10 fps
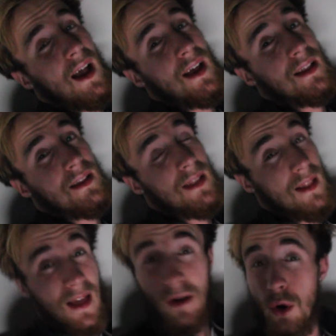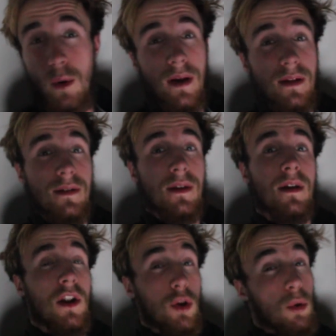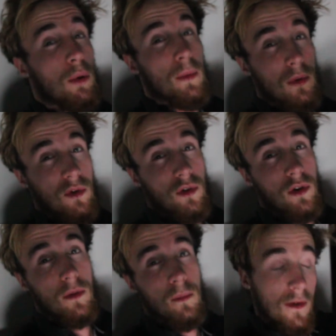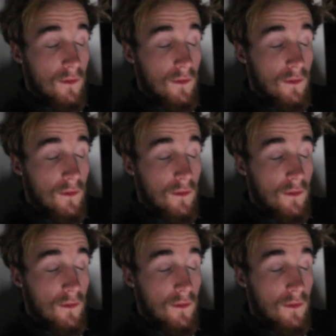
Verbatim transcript: and like always, I do hope you're enjoying them.